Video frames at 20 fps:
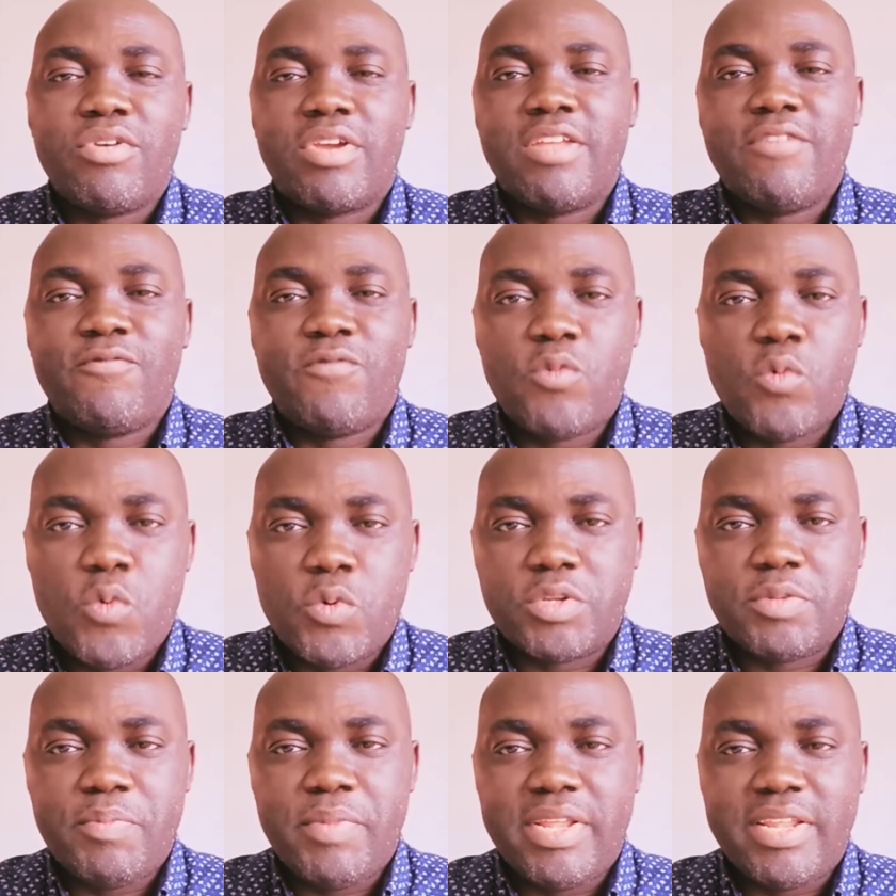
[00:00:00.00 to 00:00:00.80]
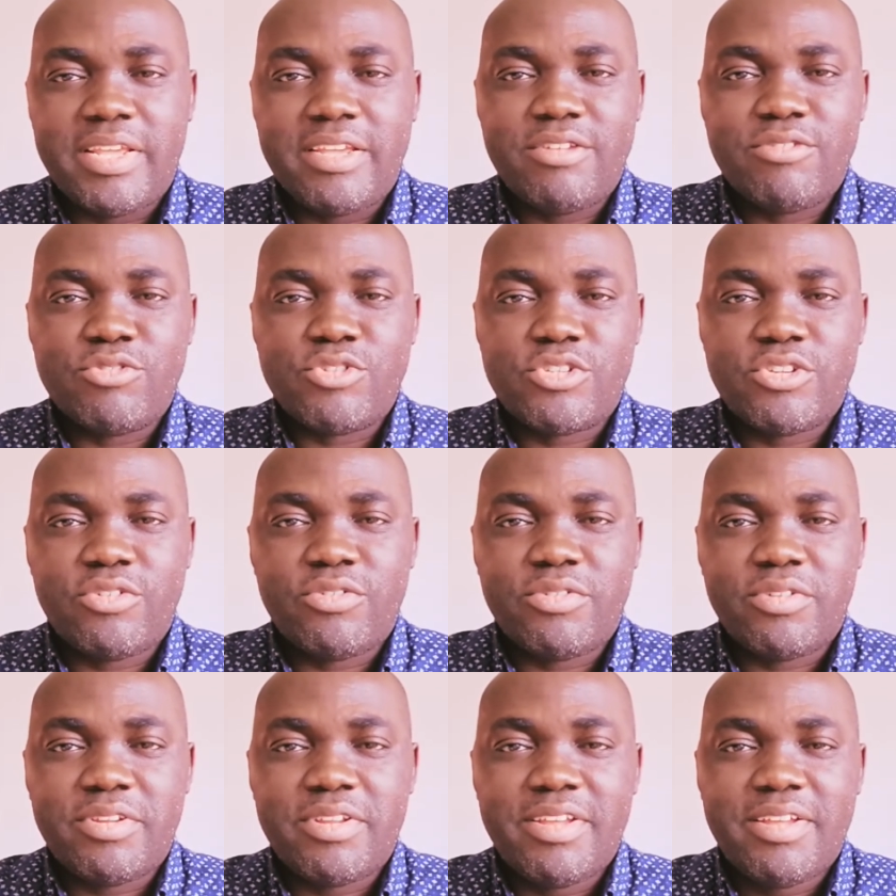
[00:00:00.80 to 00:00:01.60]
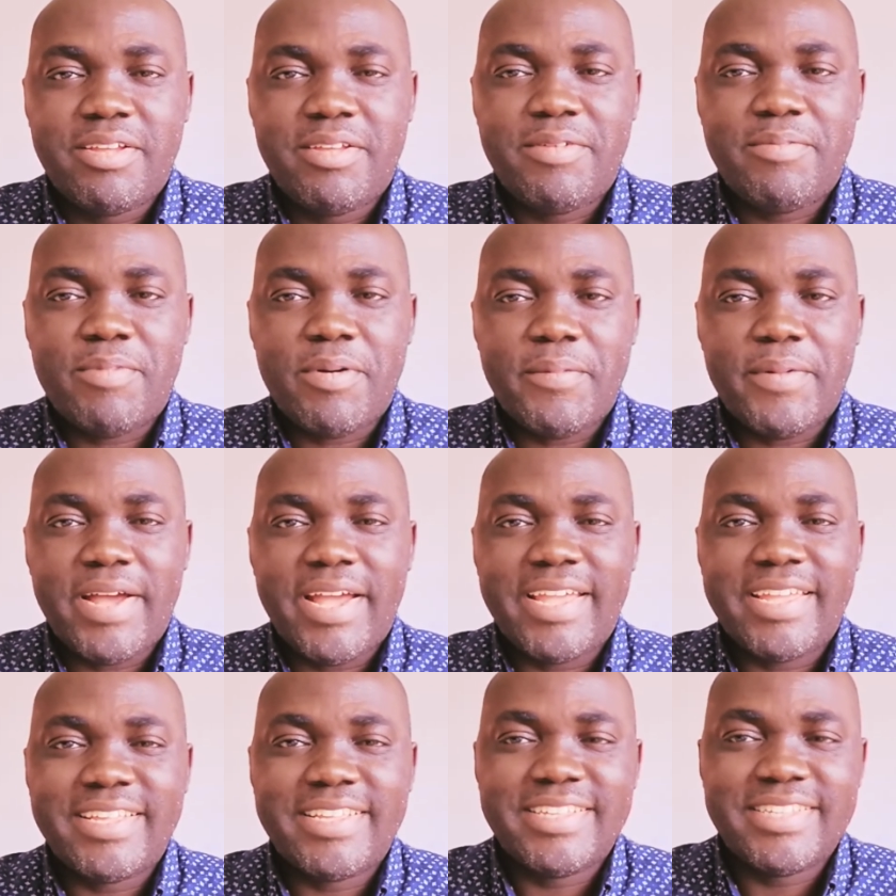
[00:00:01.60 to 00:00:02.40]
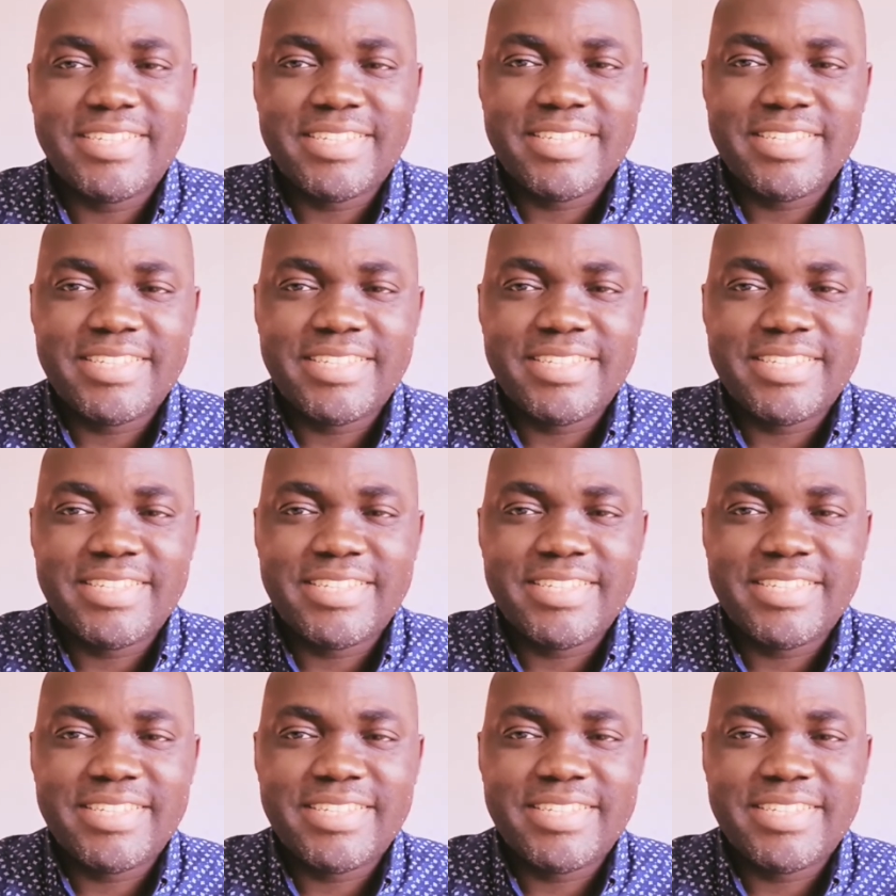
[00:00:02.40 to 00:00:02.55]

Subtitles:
We're looking forward to meeting you soon. Bye-bye.